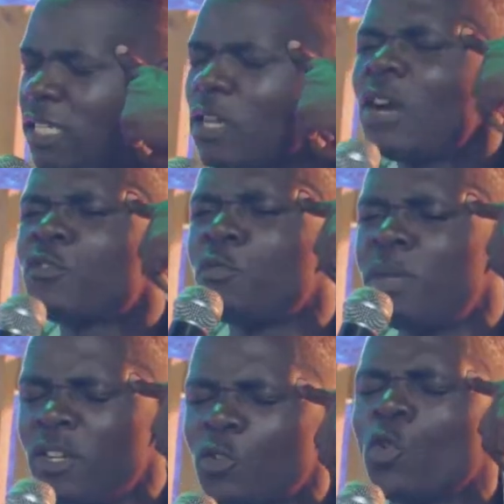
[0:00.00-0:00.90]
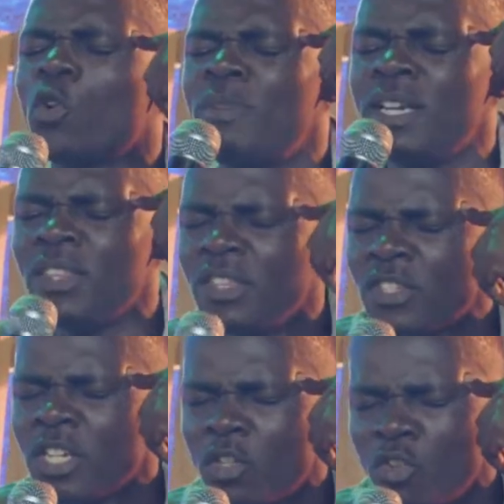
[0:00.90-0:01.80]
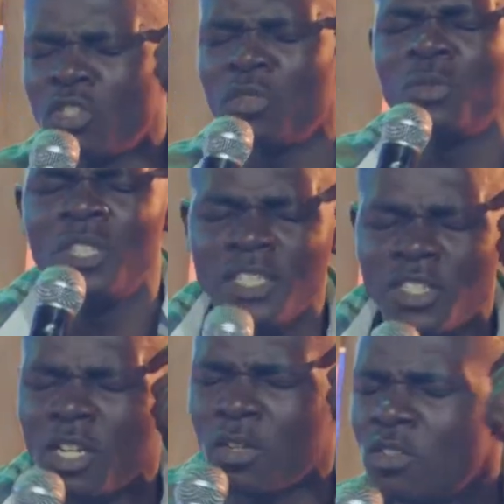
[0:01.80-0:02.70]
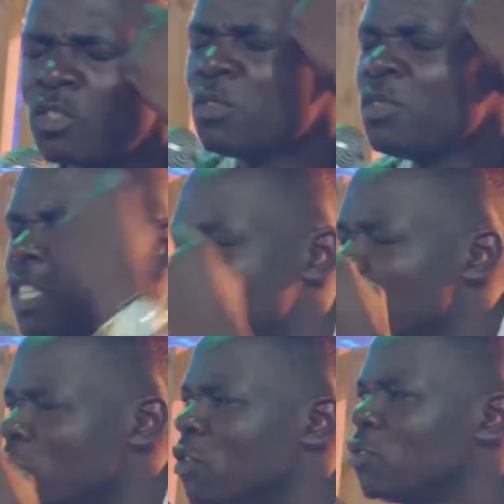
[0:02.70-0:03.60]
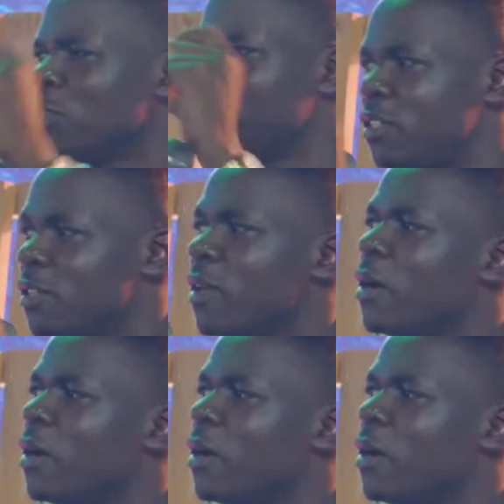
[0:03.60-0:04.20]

is that you have to obey this, don't do this, don't do this, don't do this.